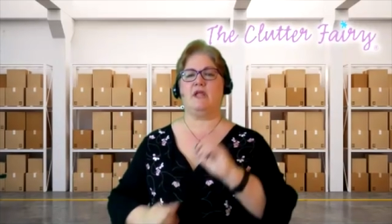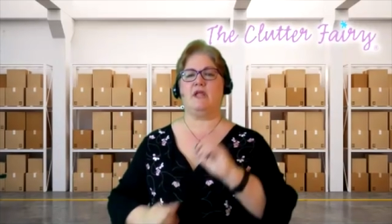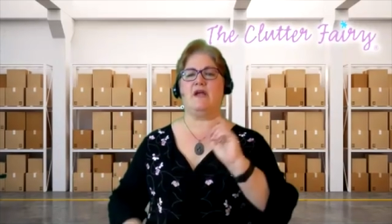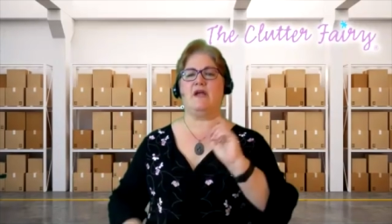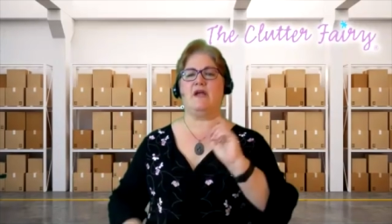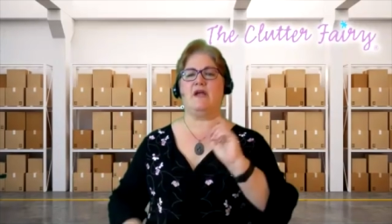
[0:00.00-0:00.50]

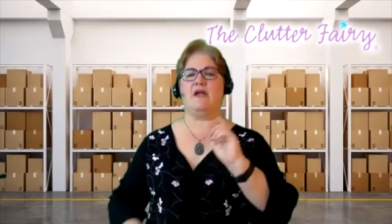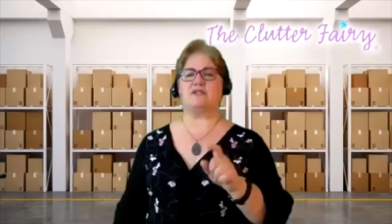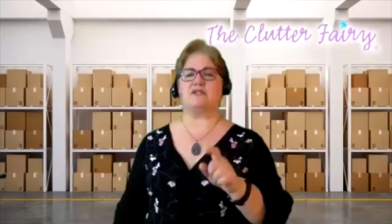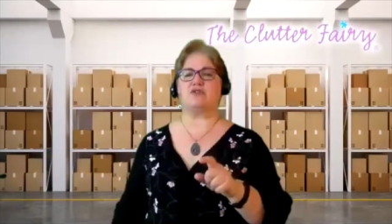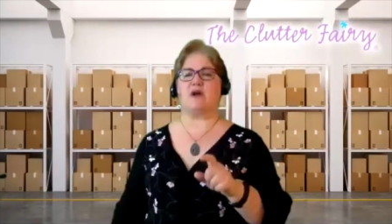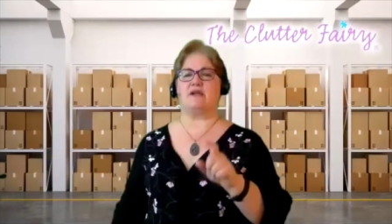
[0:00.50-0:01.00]
If you're
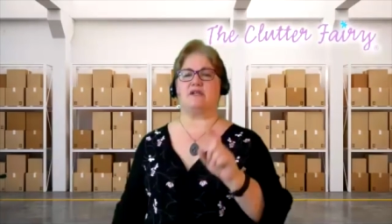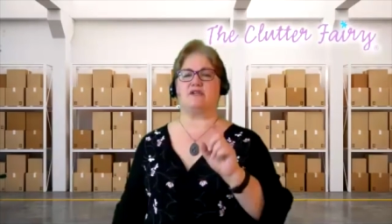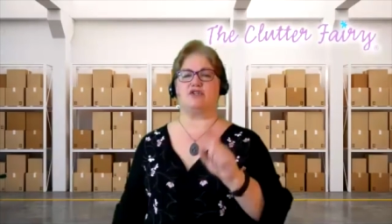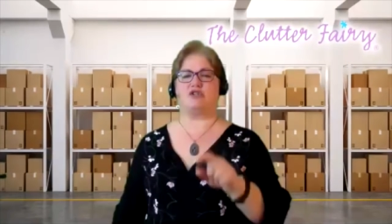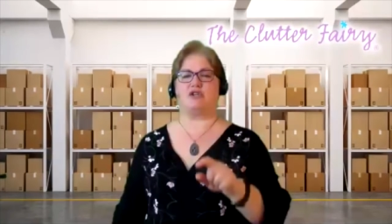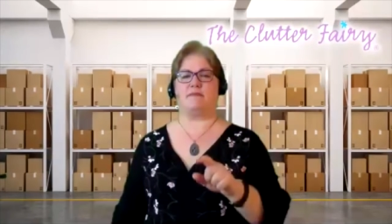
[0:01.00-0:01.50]
actually trying to
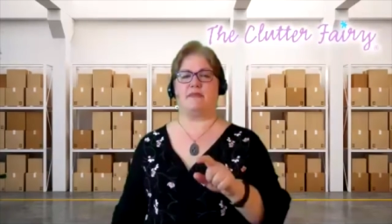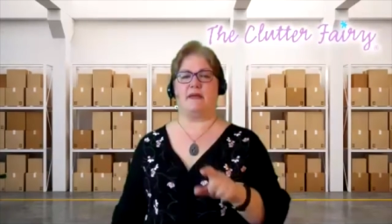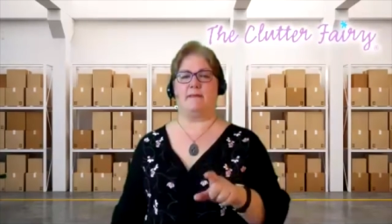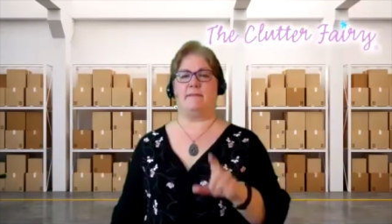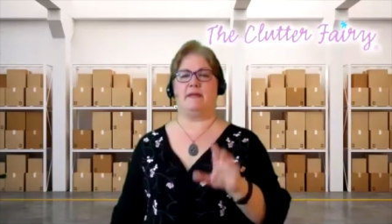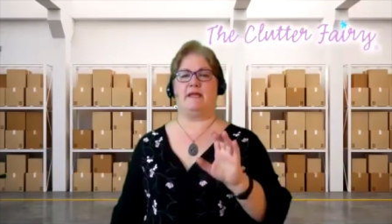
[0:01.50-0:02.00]
ship
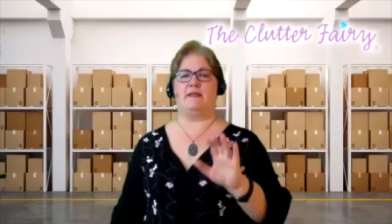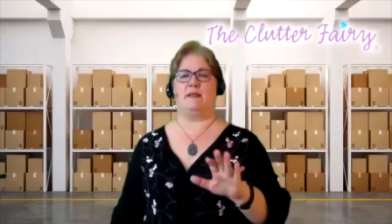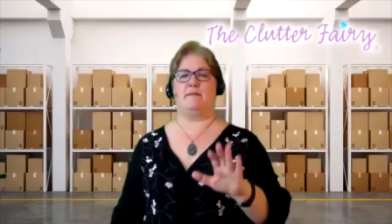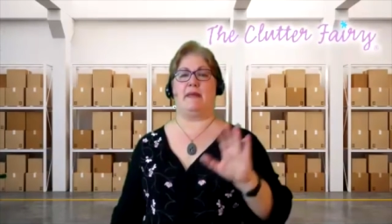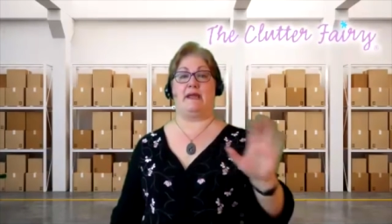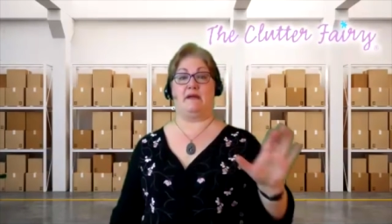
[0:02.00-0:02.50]
them in the
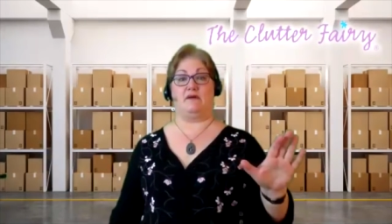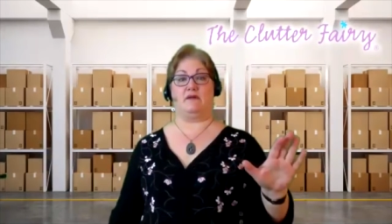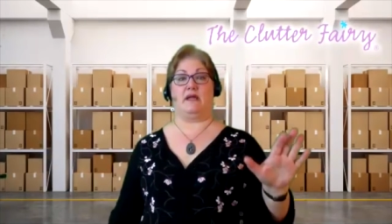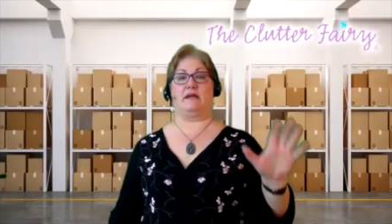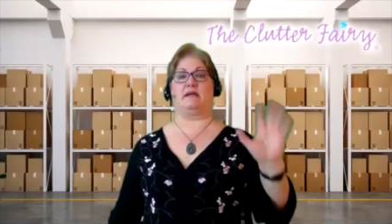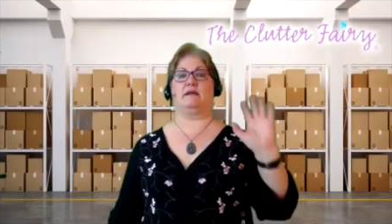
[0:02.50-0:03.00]
mail,
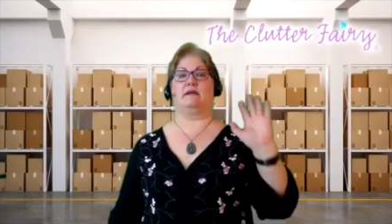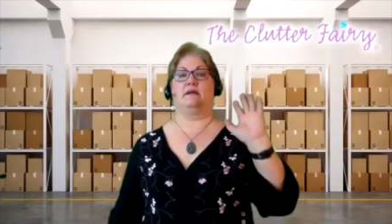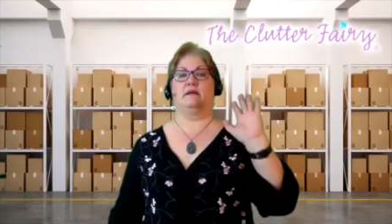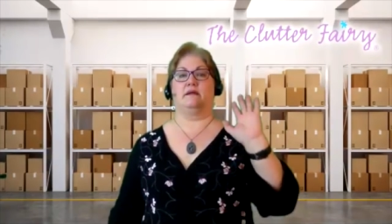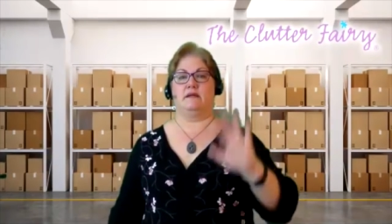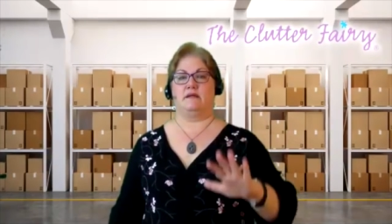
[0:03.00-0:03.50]
like
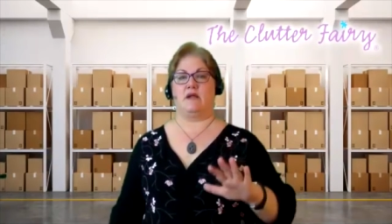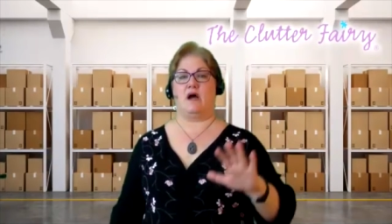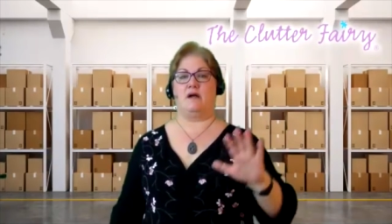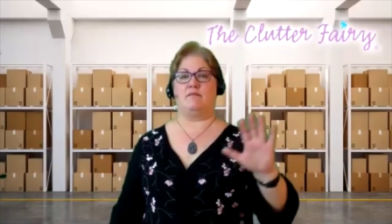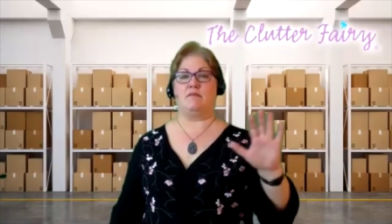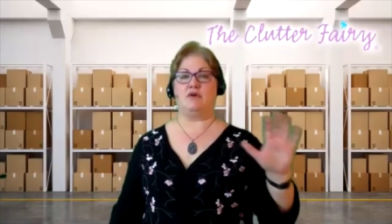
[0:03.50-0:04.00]

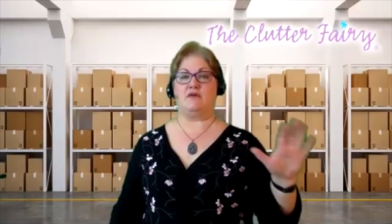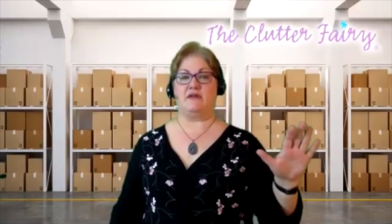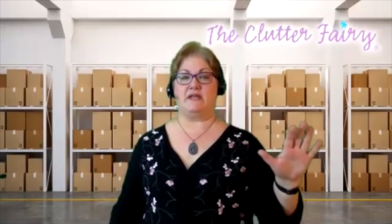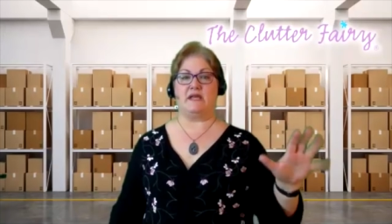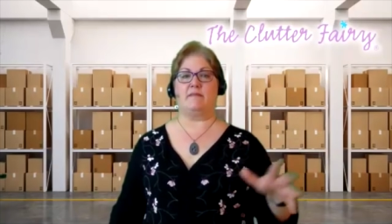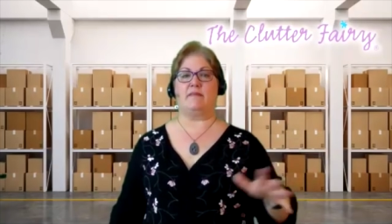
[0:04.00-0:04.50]
not moving
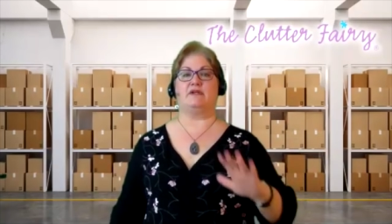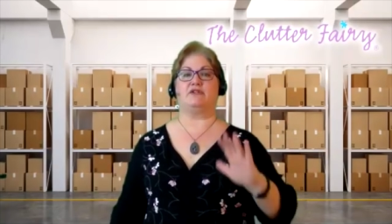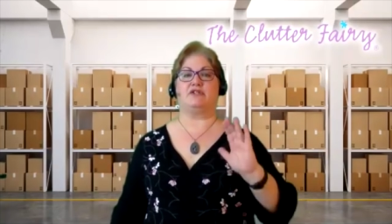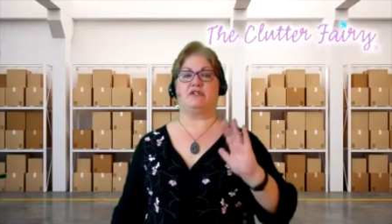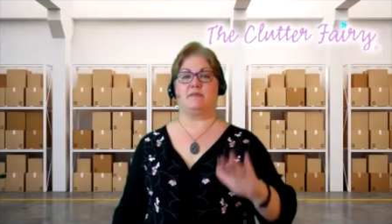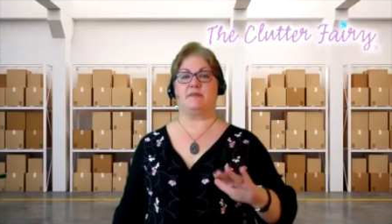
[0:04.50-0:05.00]
them, but
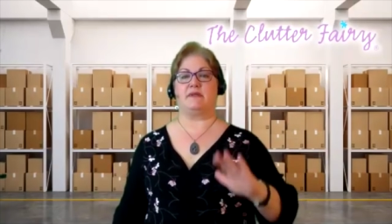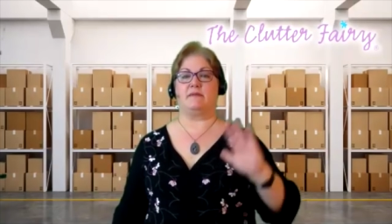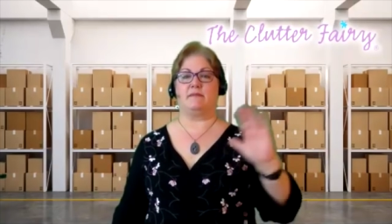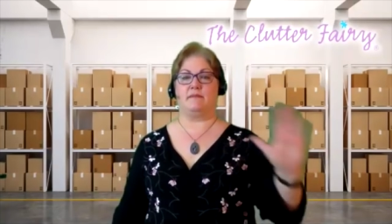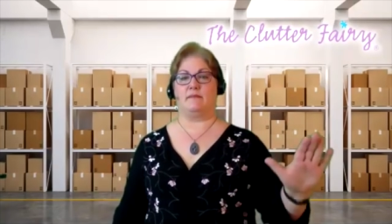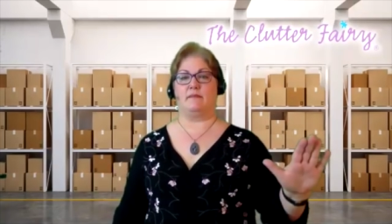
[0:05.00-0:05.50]
ship
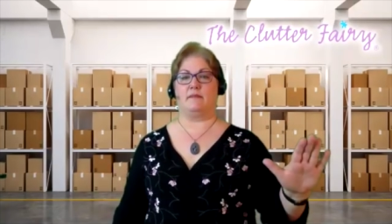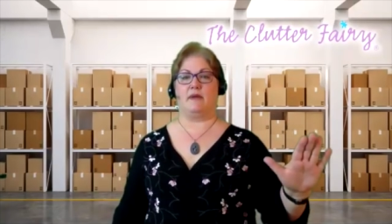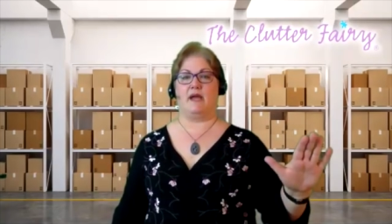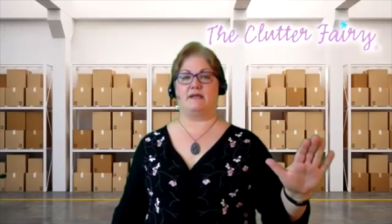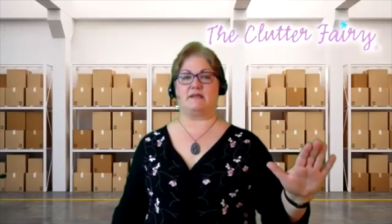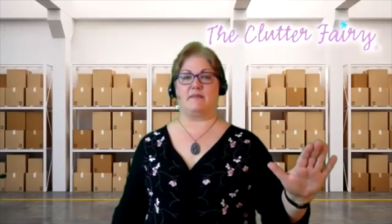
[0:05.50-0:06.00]
them
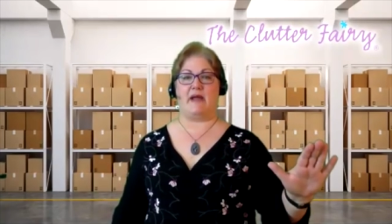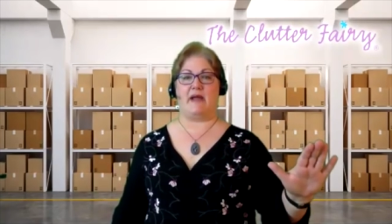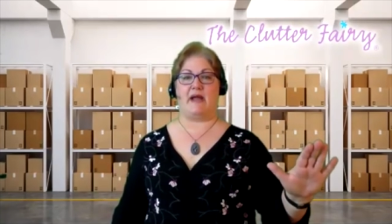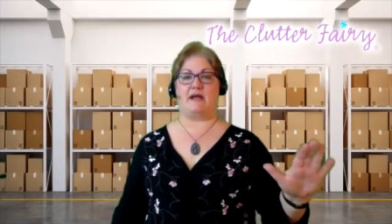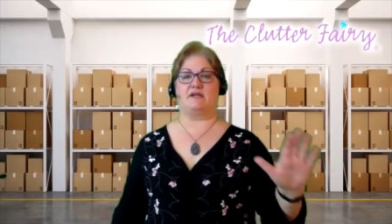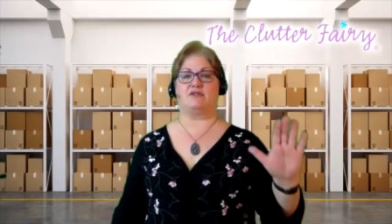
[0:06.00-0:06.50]
as a
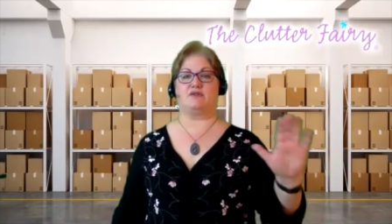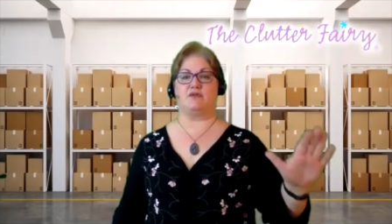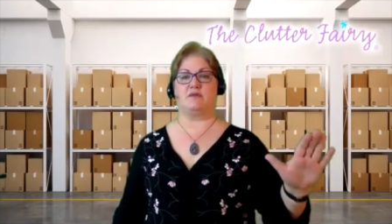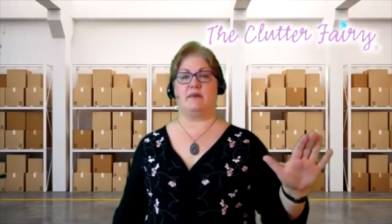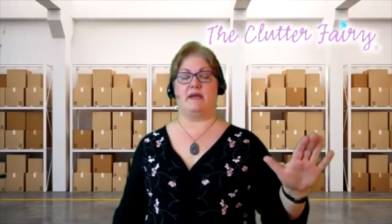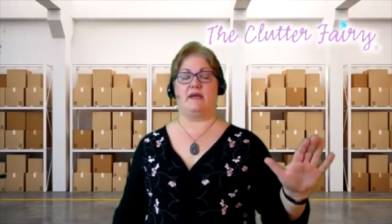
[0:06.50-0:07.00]
package
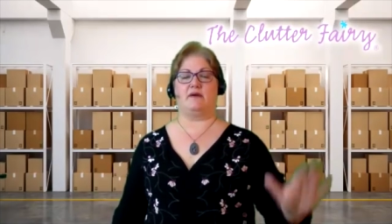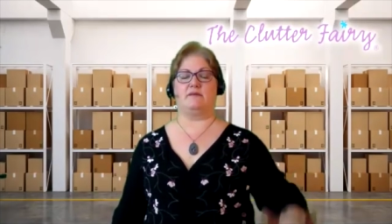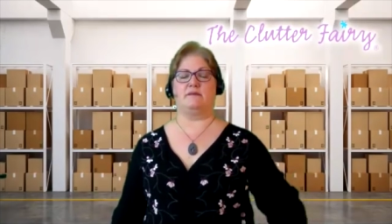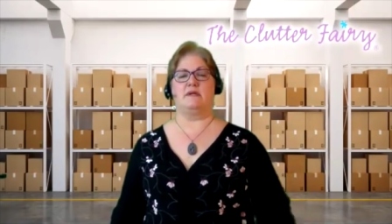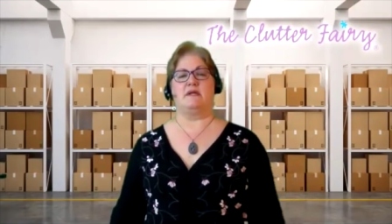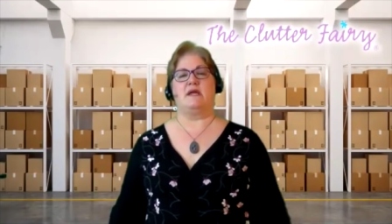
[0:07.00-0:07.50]
through the
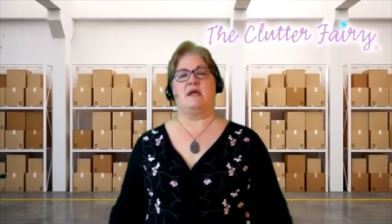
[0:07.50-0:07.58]
mail,